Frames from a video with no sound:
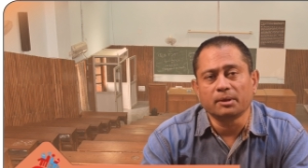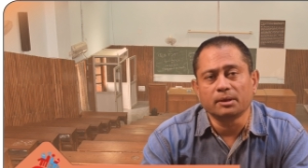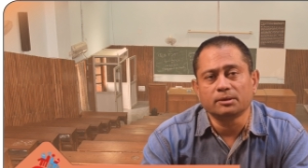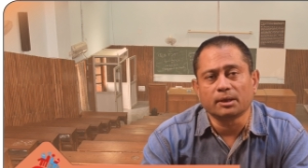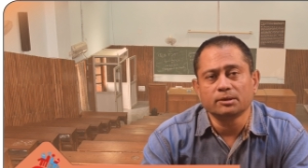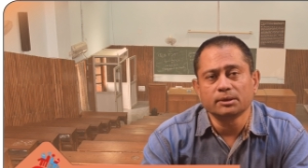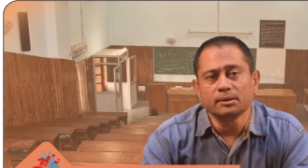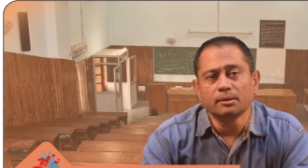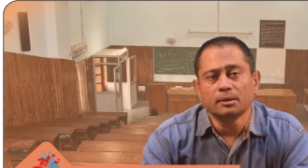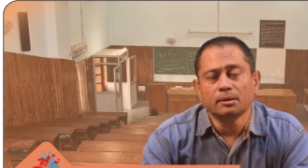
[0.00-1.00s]
Bhattacherjee
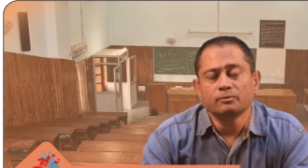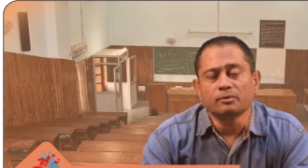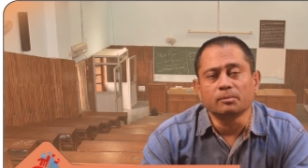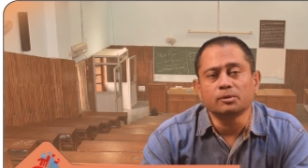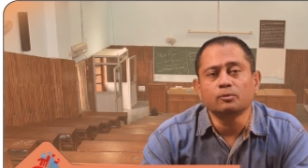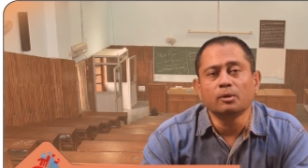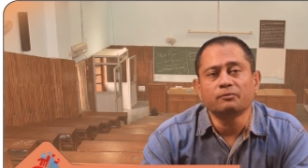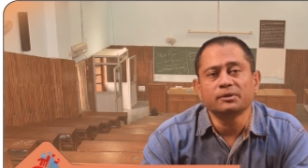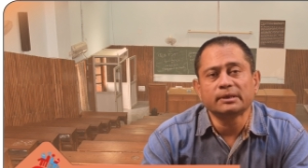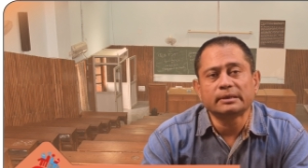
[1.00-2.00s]
from the School
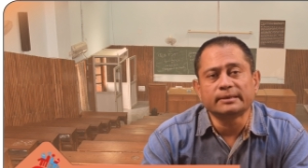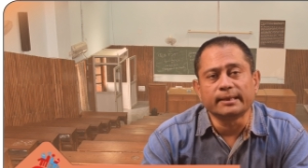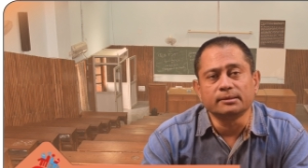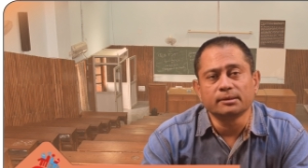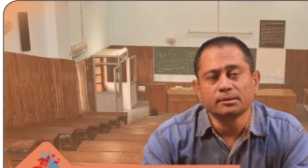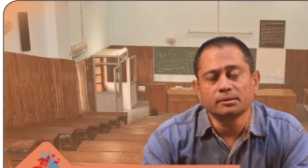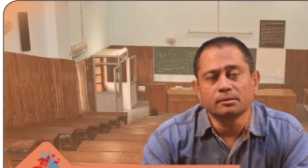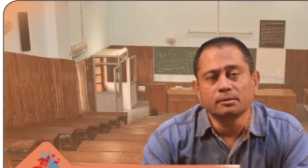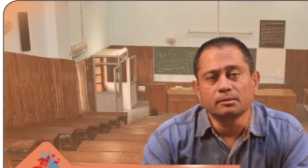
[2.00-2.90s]
of Physical Sciences,